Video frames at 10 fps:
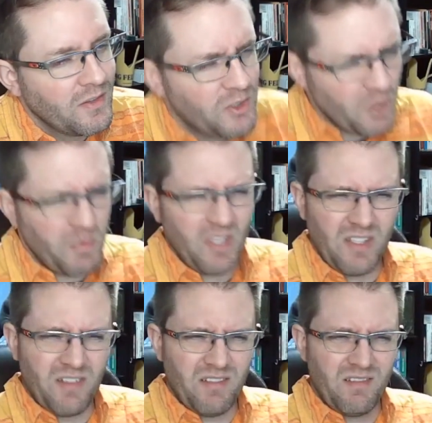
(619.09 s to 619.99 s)
Two
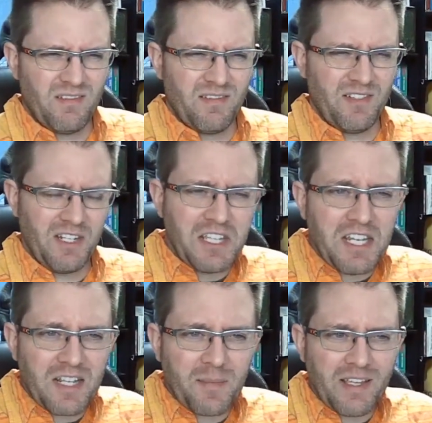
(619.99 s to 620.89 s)
billion? Are you
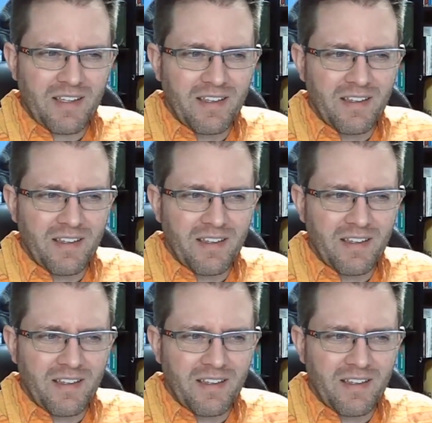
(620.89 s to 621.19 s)
kidding me?